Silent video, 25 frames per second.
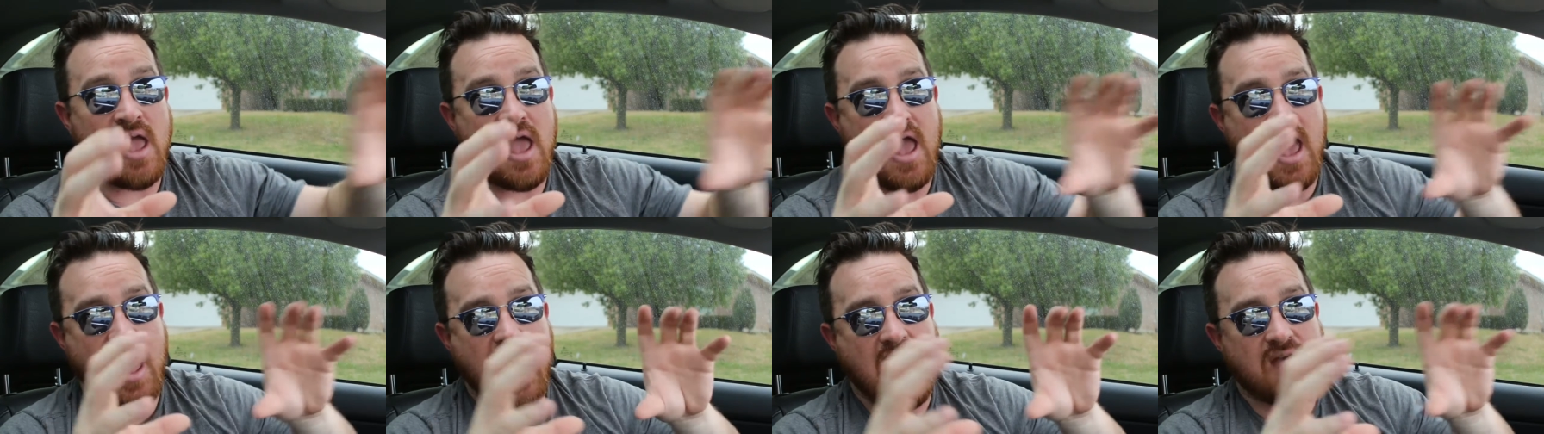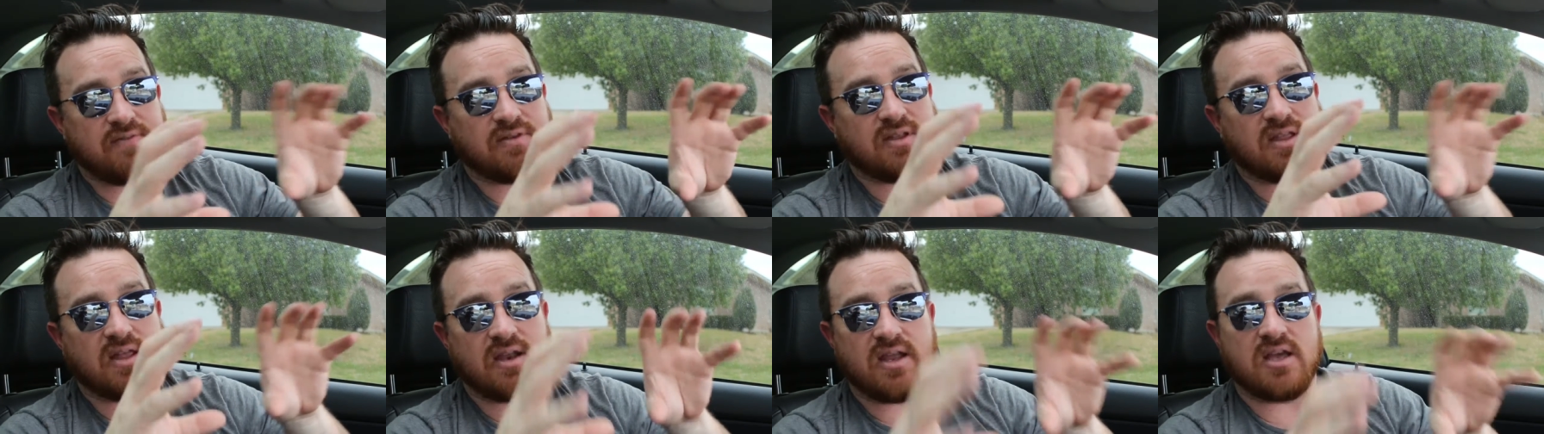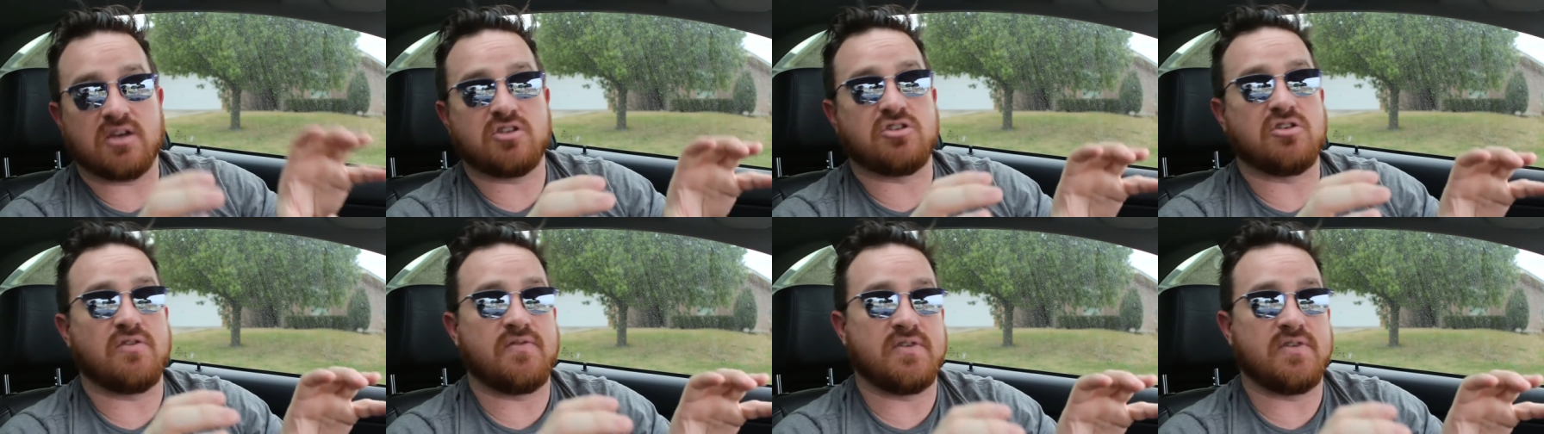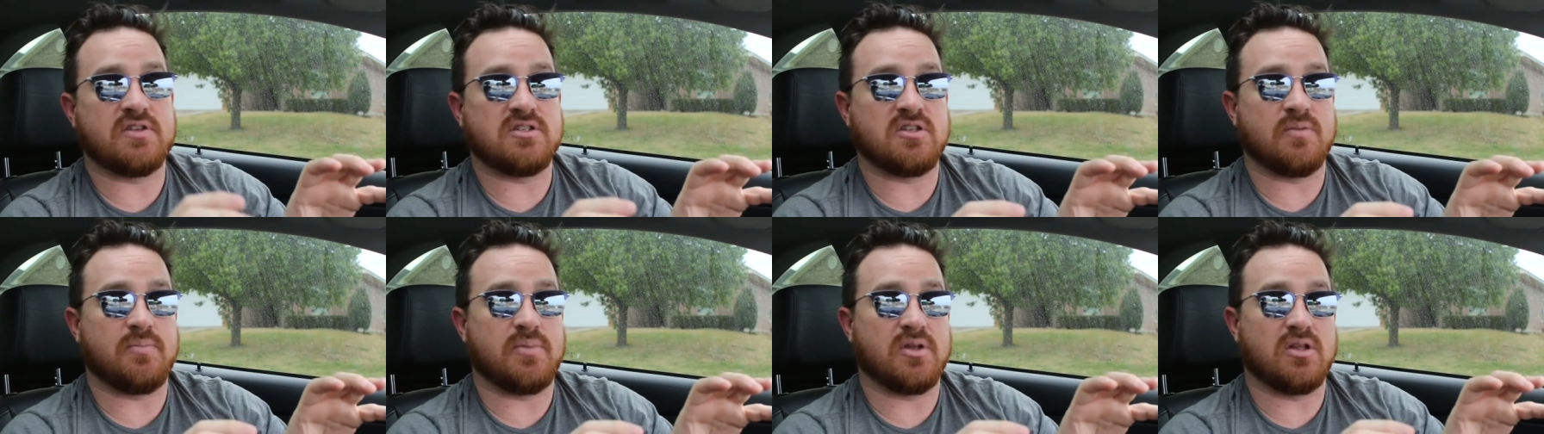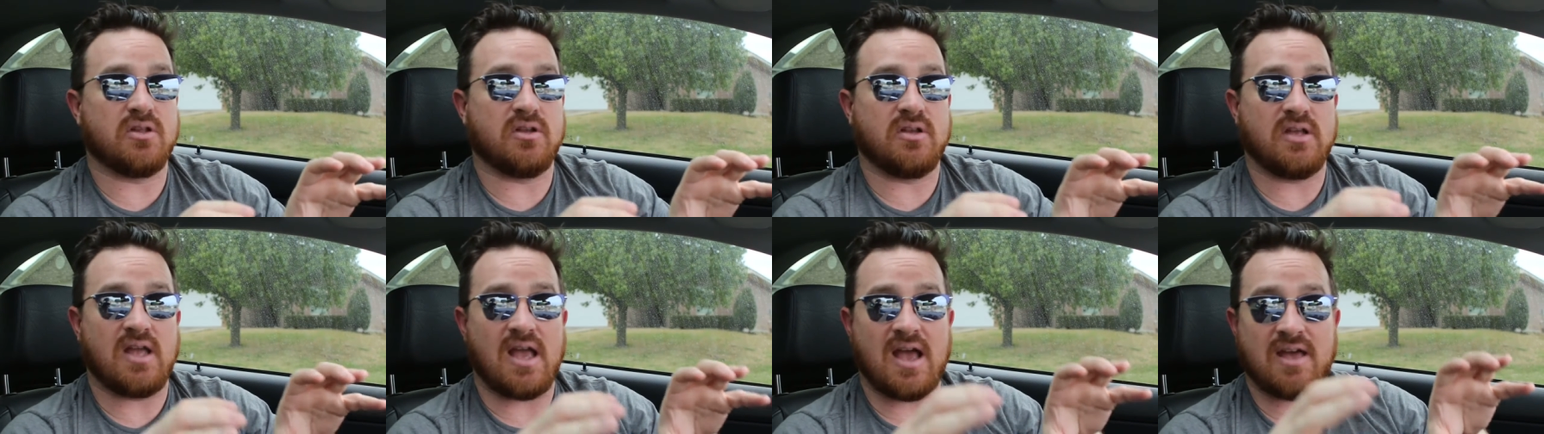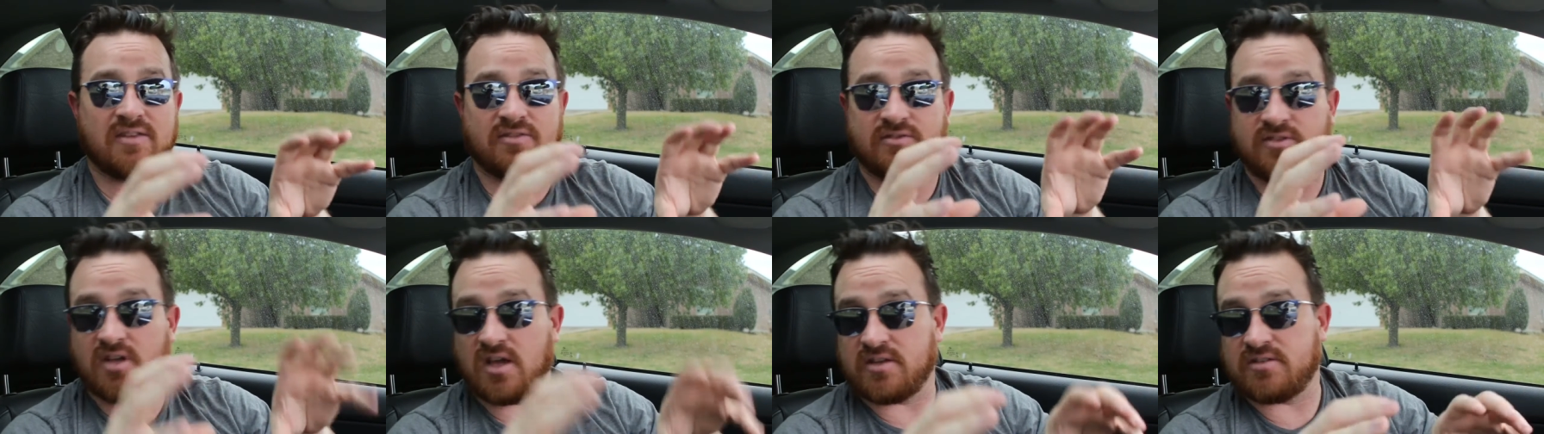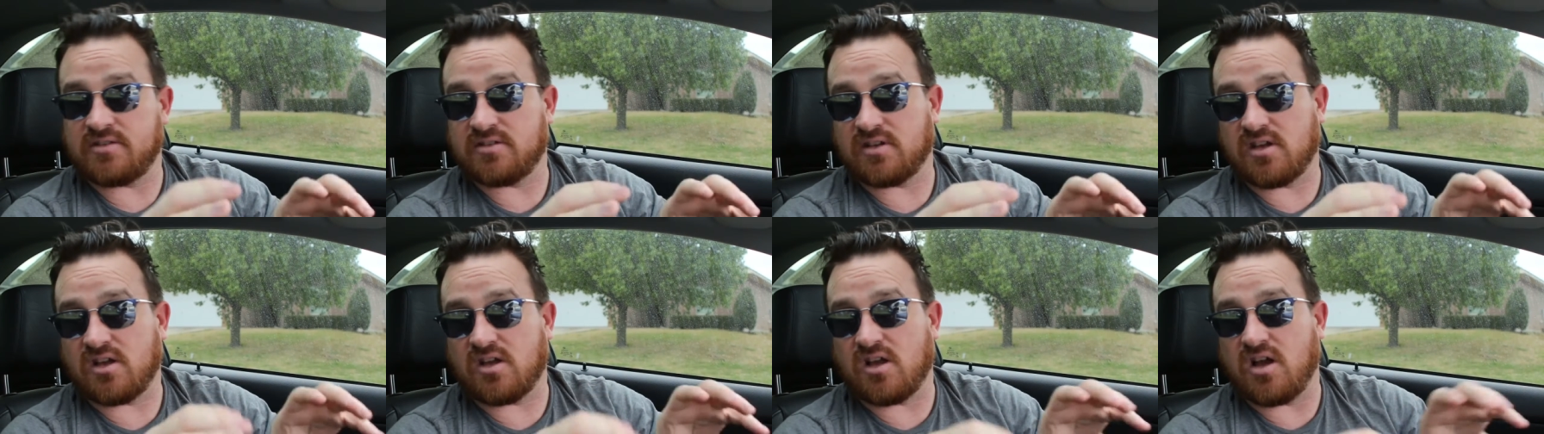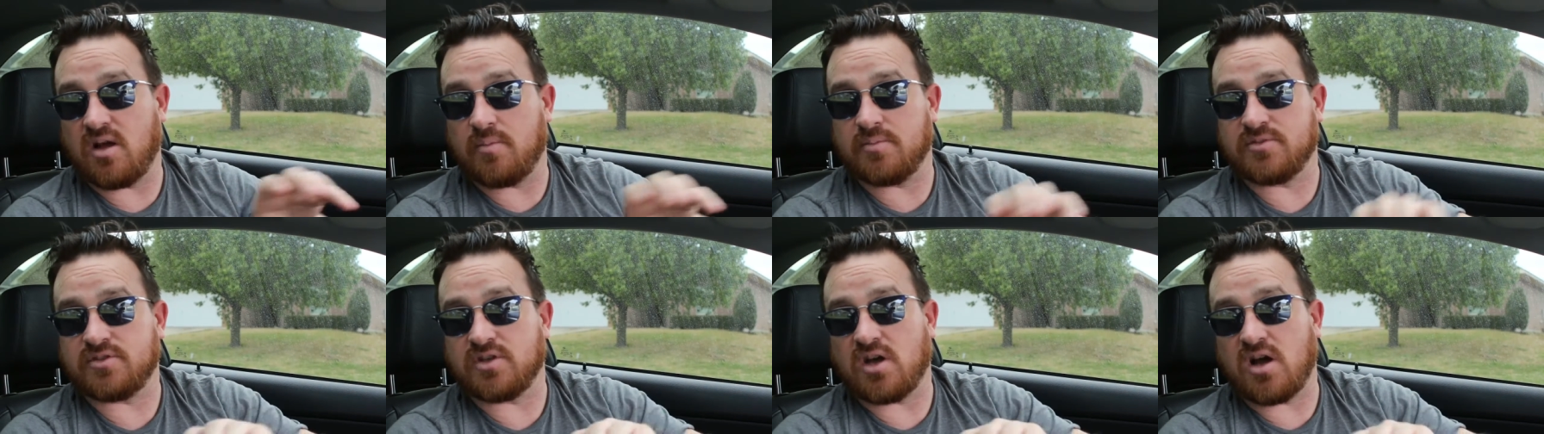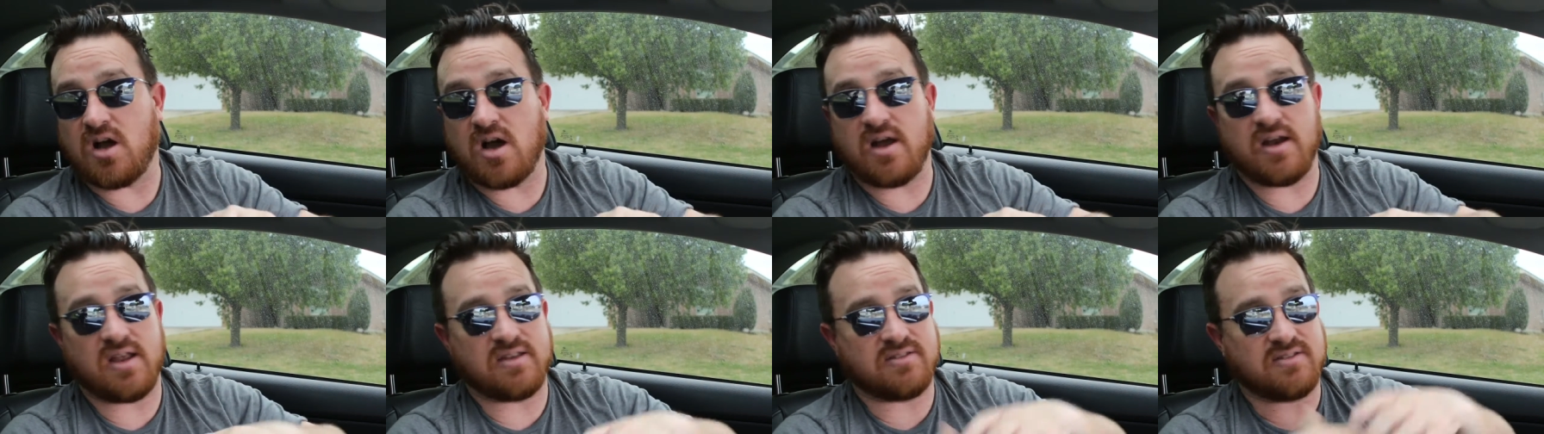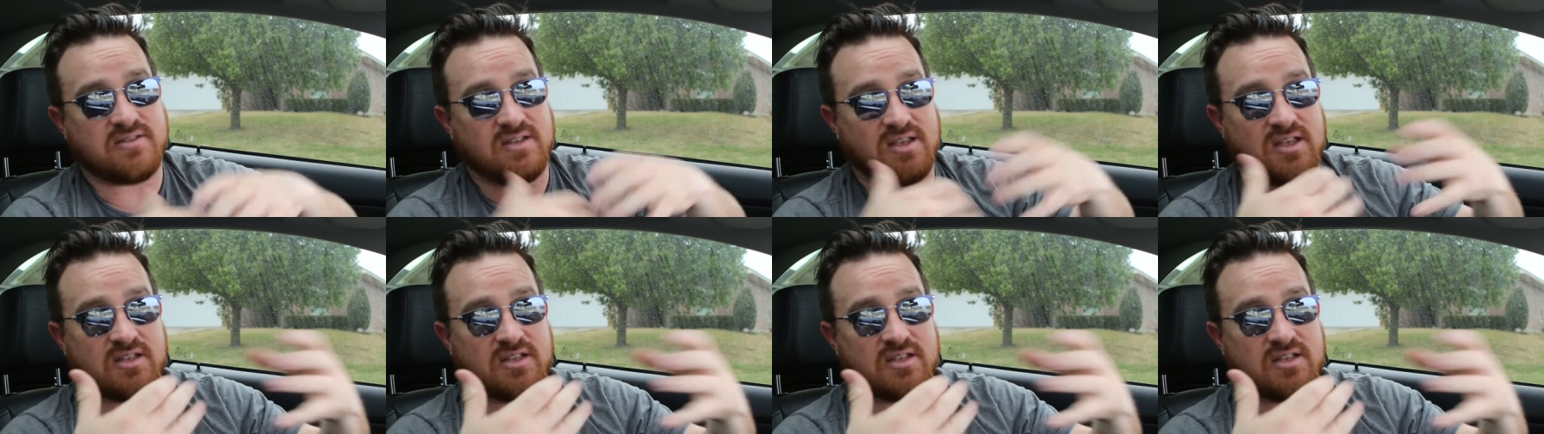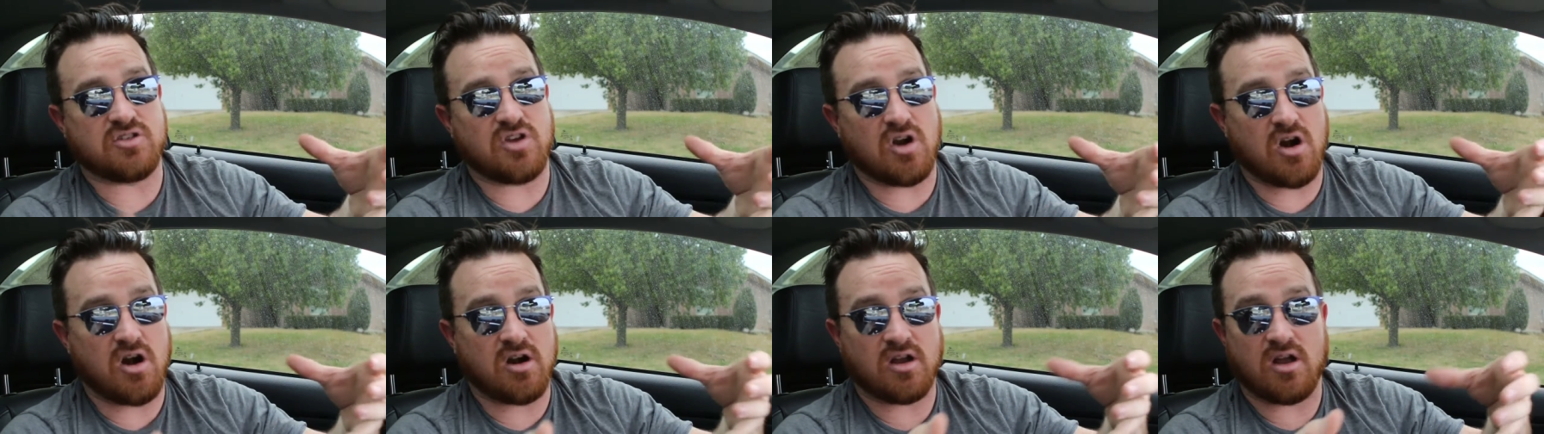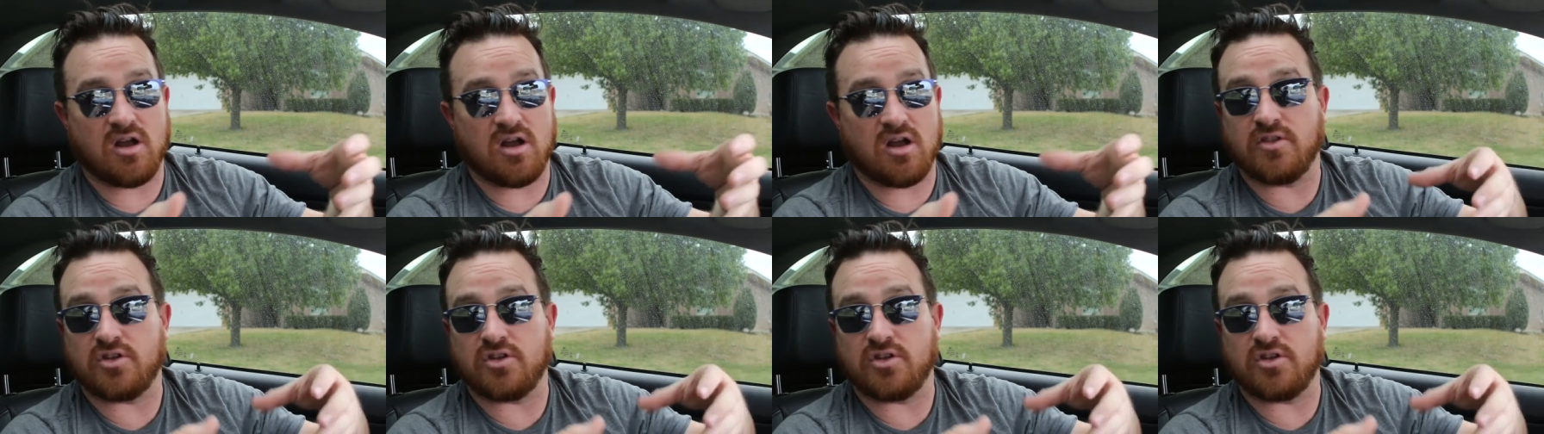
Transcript: having that extra visibility as dusk comes on, as it gets dark on